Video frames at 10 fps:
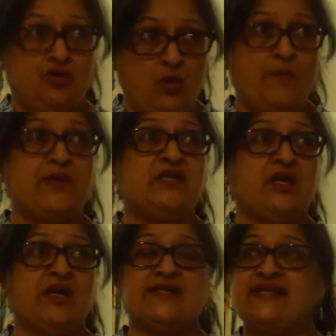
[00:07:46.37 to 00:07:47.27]
to a
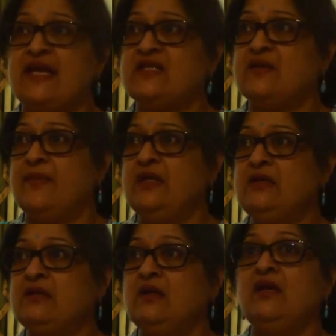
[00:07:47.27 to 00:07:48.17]
particular
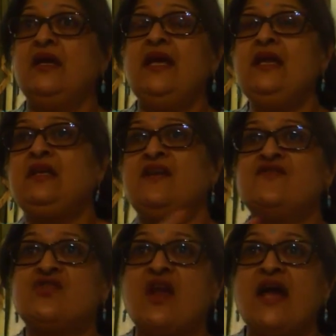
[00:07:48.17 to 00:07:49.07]
sentiment, it
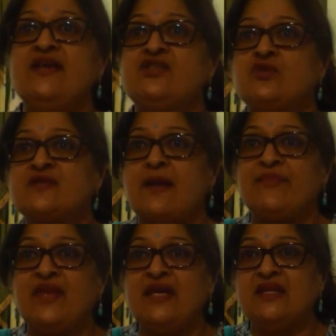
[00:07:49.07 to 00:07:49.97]
gives rise to
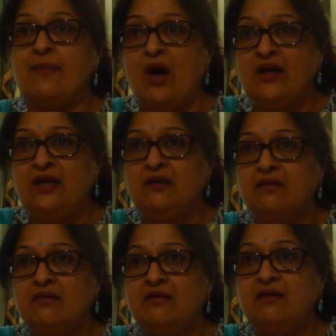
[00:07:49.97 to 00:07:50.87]
something in the body.
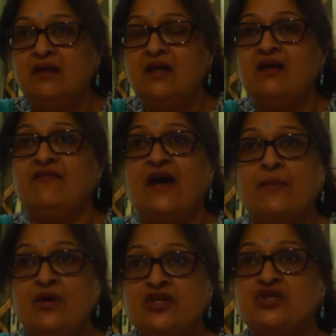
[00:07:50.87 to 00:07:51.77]

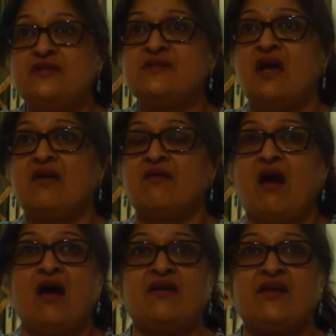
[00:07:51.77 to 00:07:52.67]
Vibrations
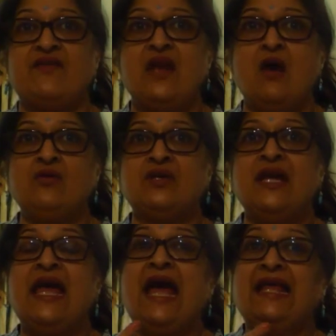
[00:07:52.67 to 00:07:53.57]
are given out,
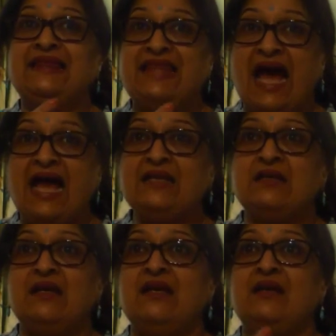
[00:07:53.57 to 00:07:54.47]
and that
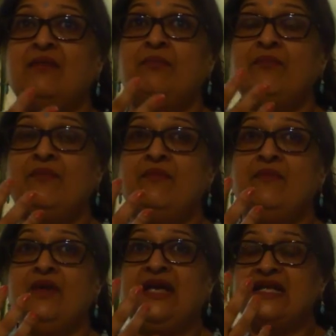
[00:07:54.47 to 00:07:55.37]

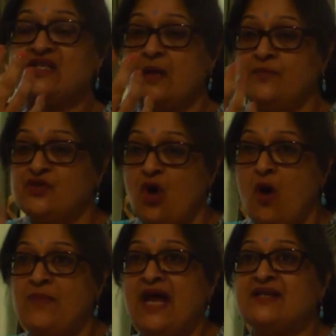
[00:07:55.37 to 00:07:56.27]
gets
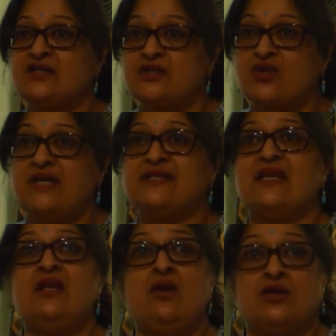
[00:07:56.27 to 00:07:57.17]
absorbed as
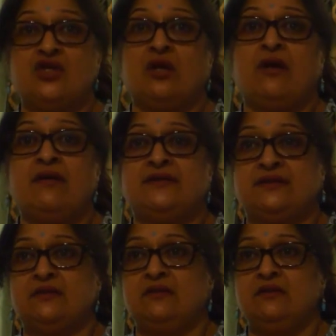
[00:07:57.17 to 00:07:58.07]
stress in your
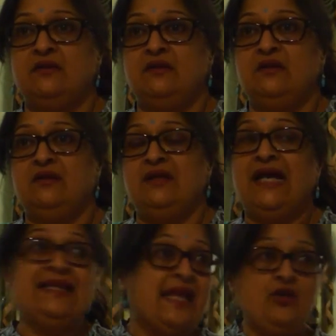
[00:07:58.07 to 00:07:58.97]
chakras.
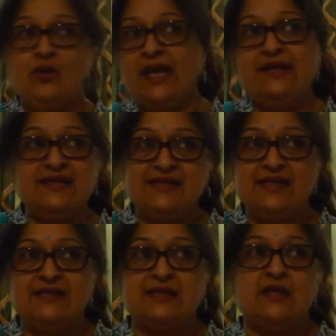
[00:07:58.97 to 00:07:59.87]
And then you get
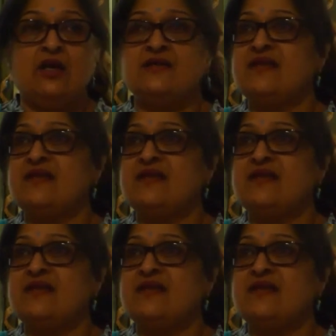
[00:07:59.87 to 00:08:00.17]
disease,